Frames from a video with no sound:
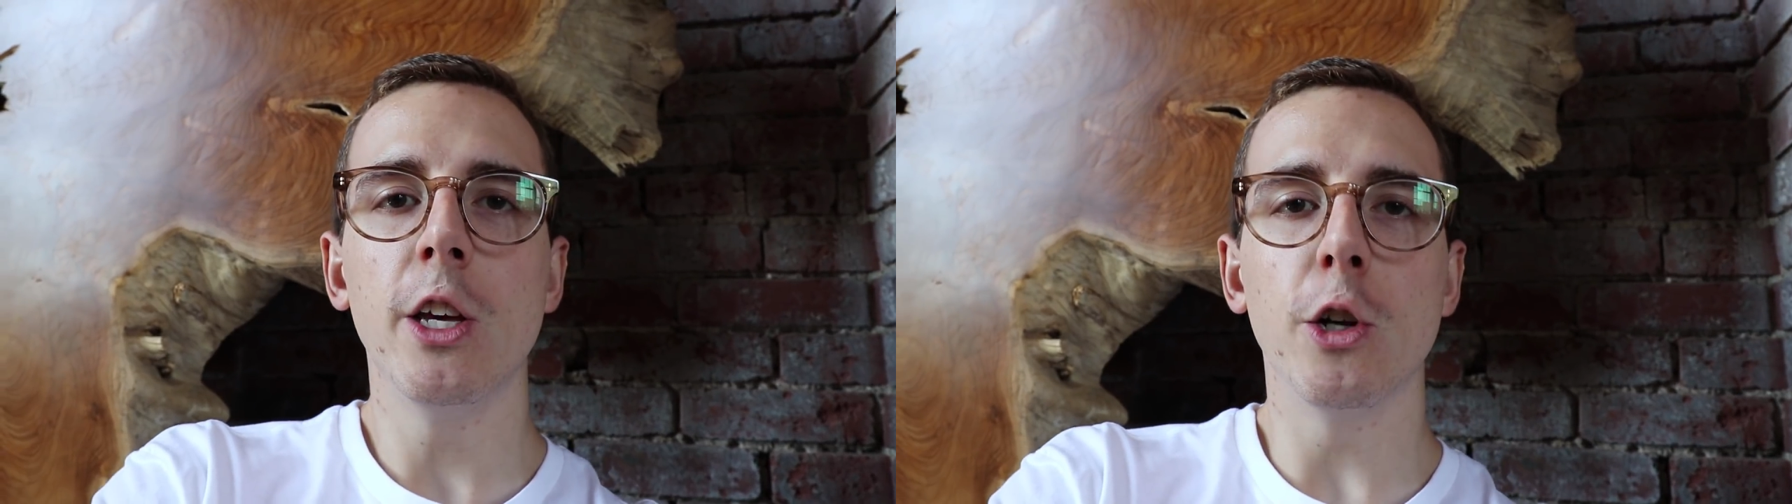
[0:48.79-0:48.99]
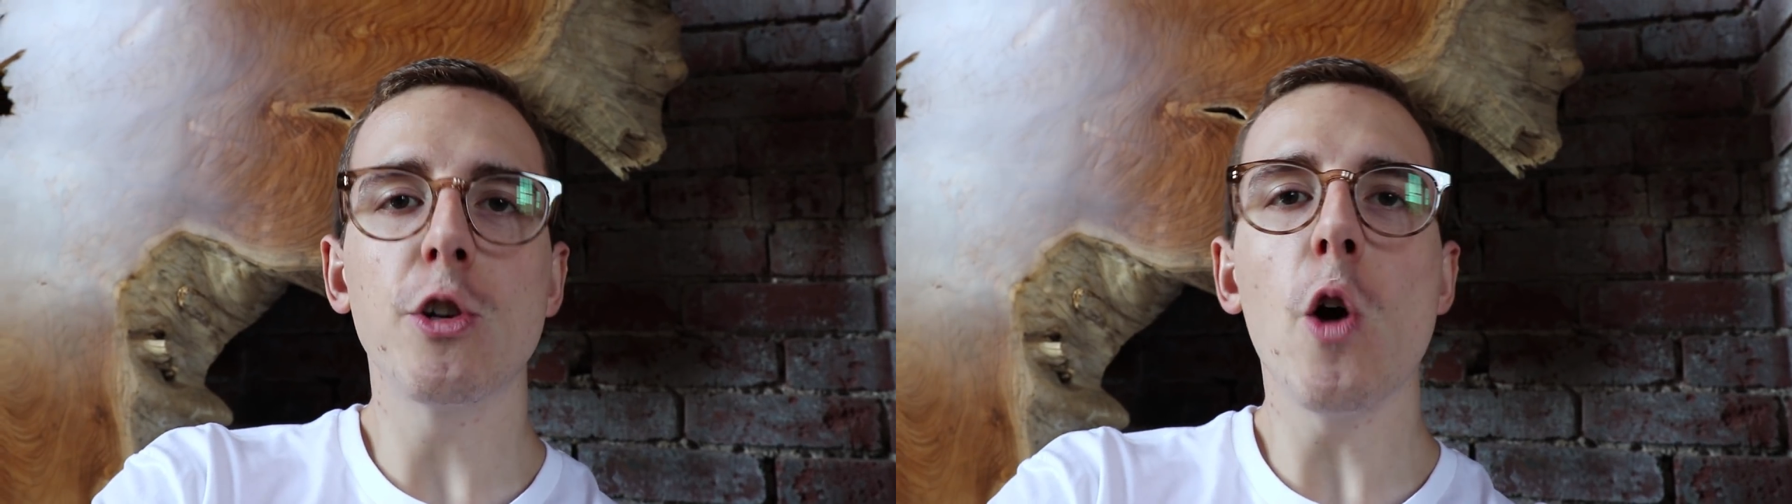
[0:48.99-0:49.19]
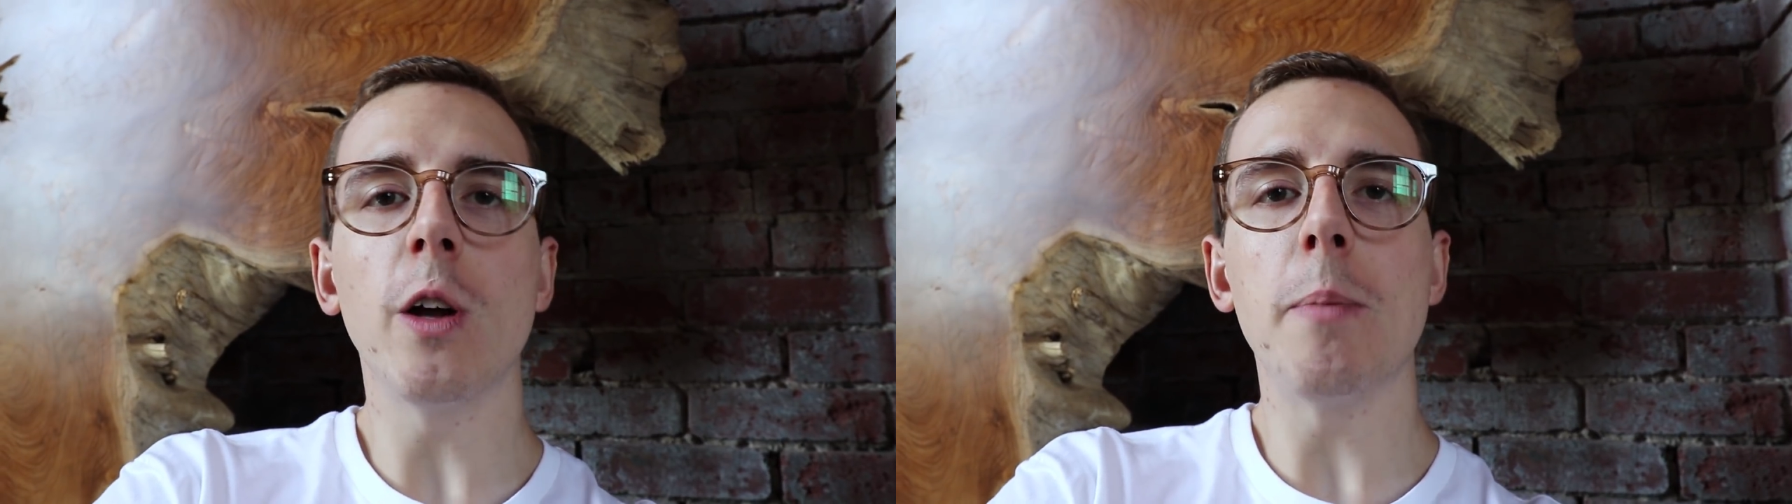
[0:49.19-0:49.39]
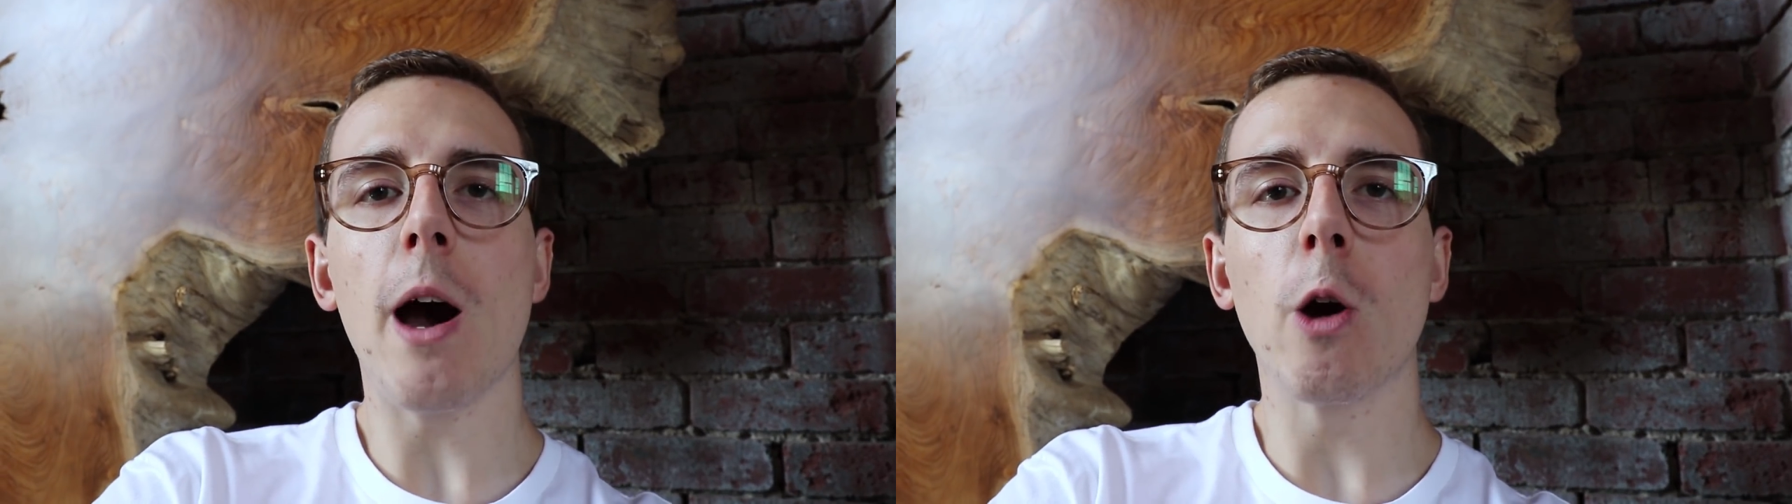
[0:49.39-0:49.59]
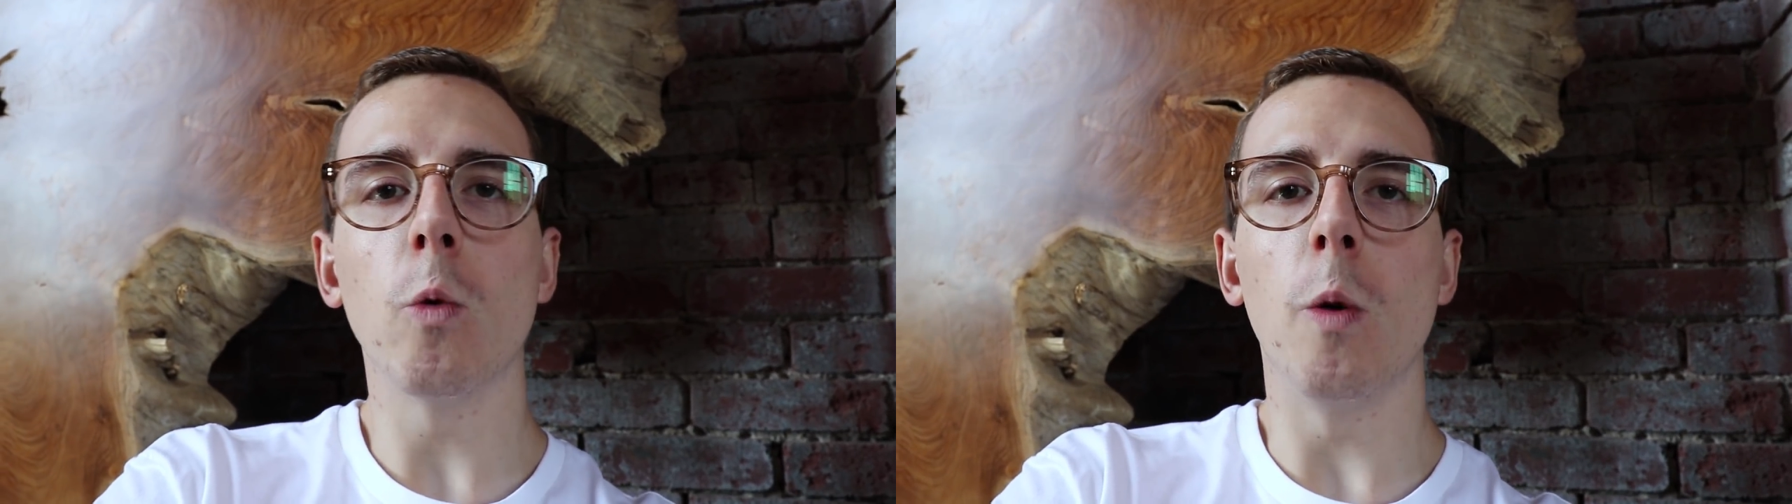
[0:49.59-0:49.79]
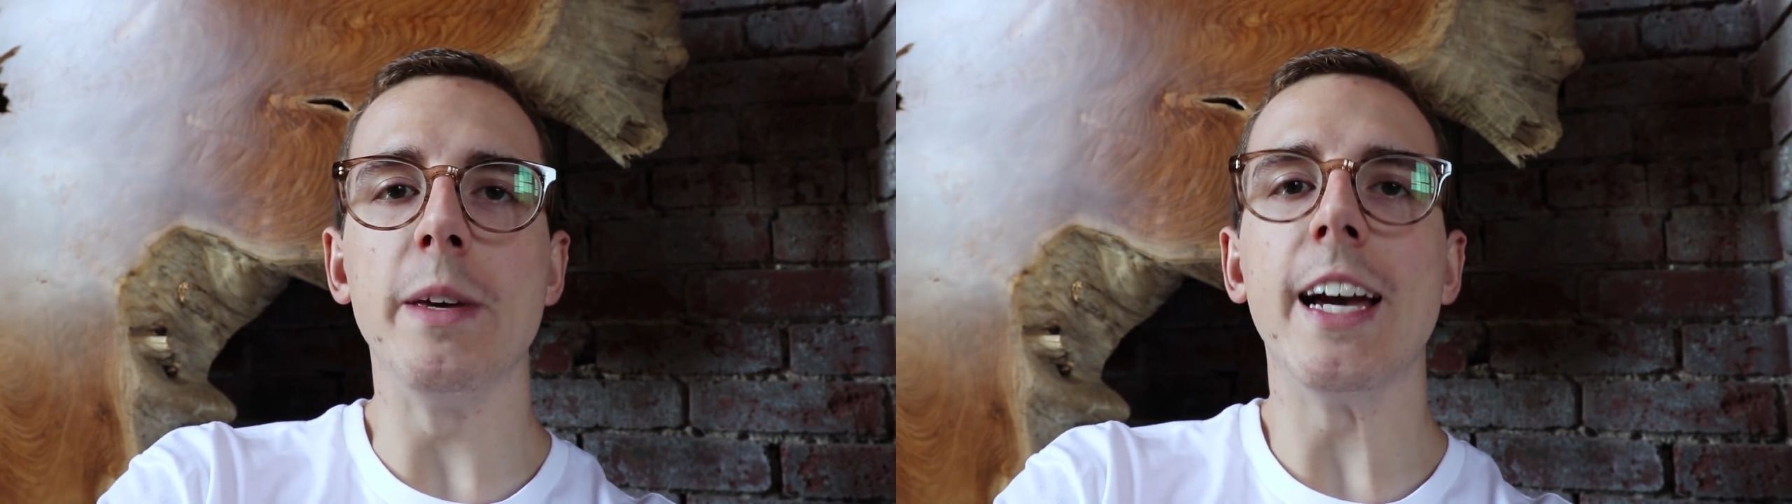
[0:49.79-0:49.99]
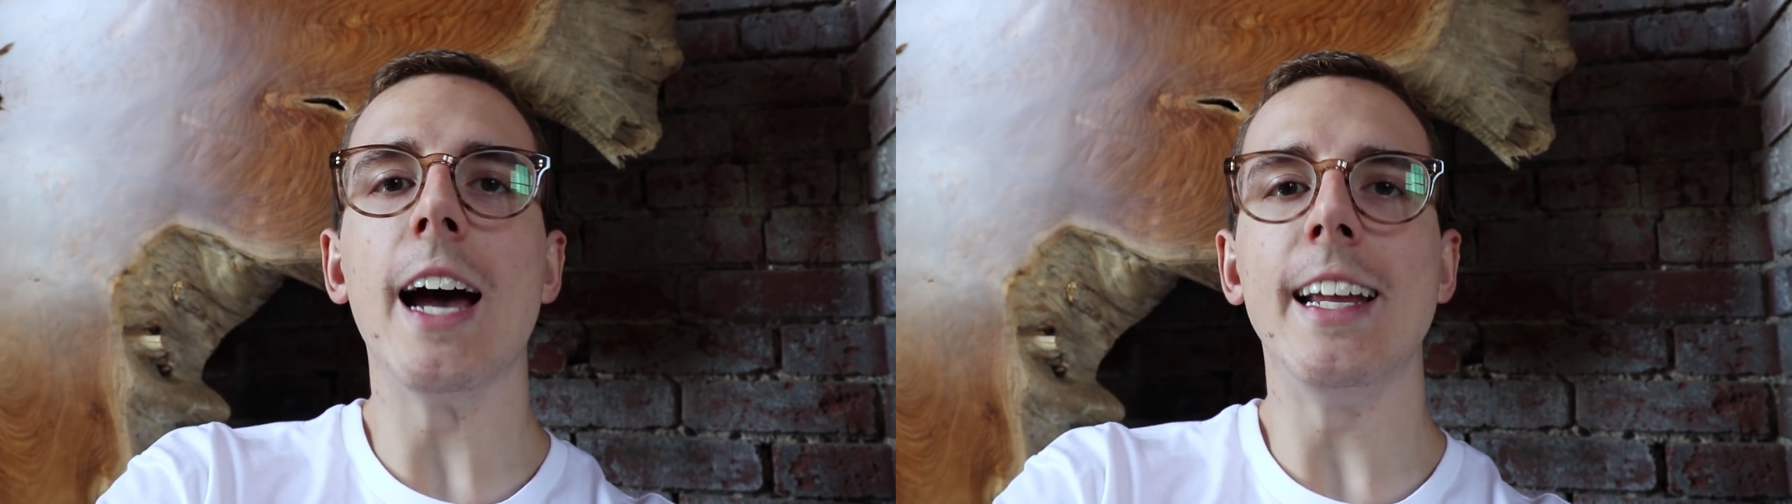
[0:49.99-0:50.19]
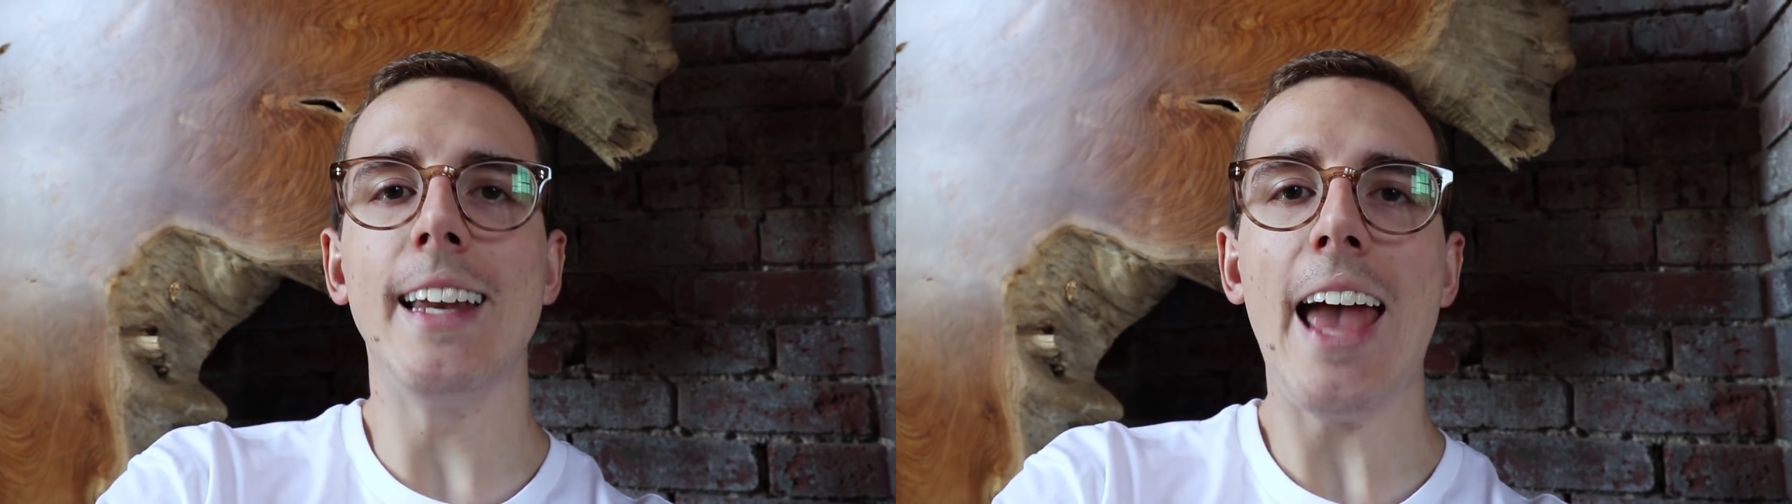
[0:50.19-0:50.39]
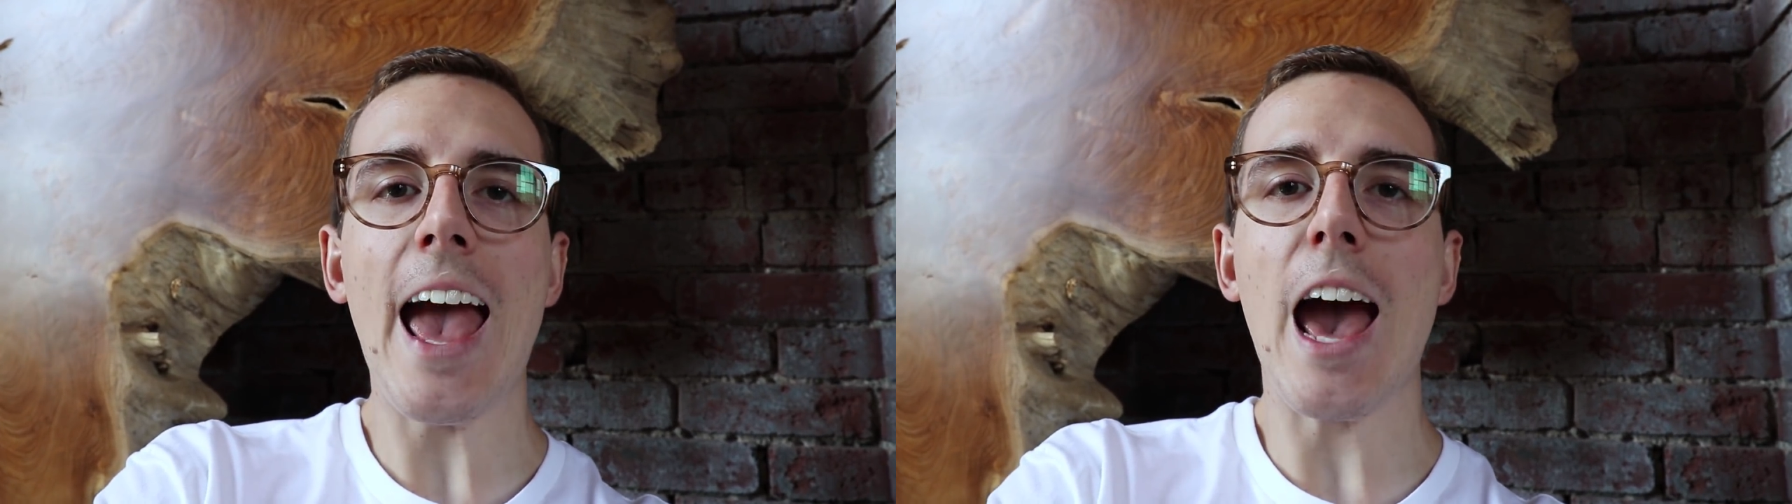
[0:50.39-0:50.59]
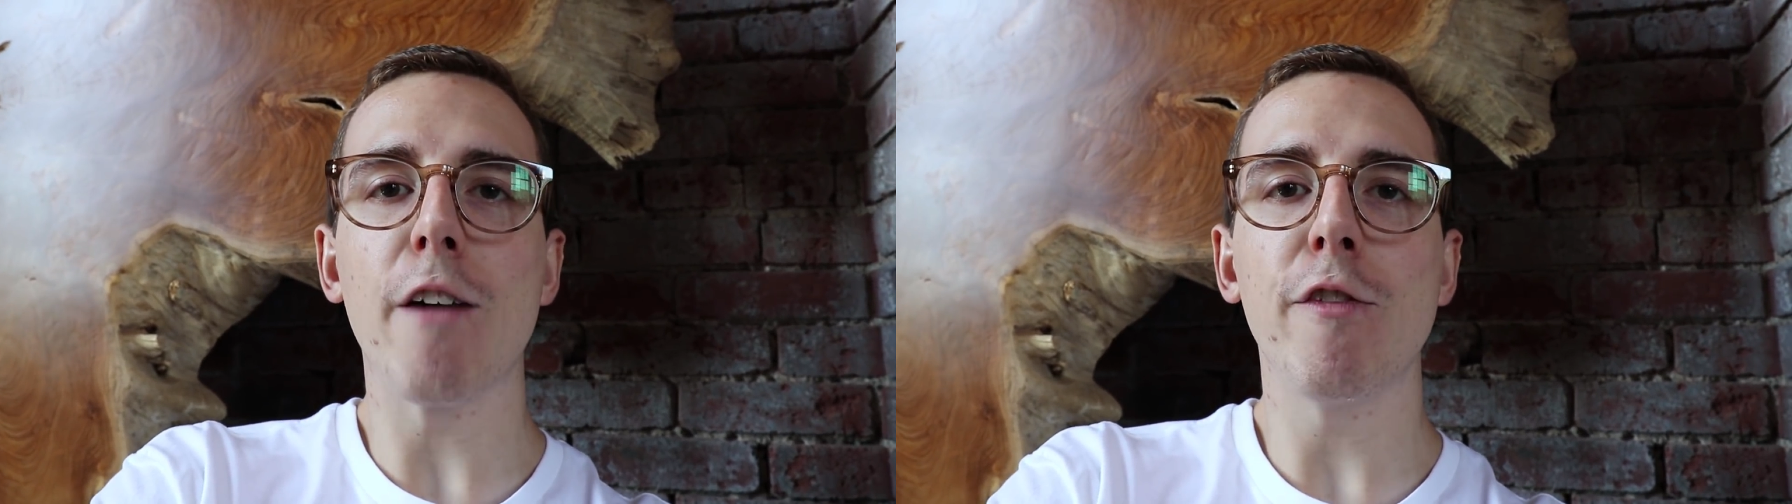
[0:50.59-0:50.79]
your token power will be cut in
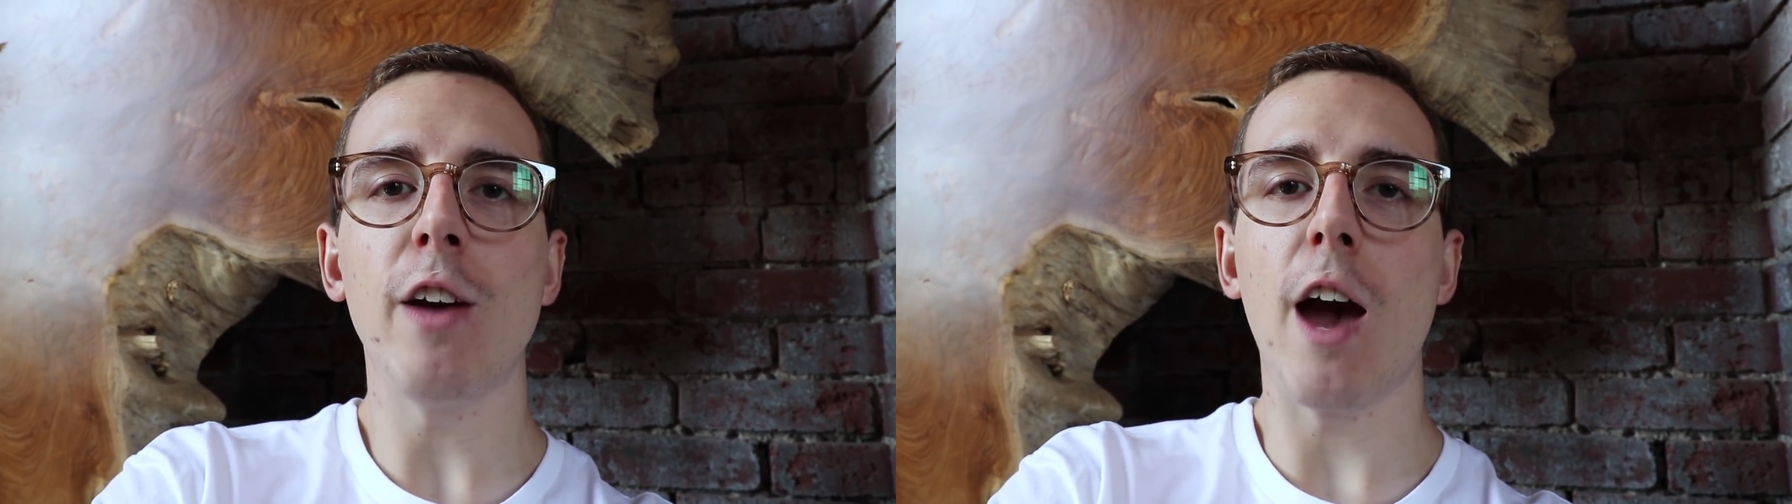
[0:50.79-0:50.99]
half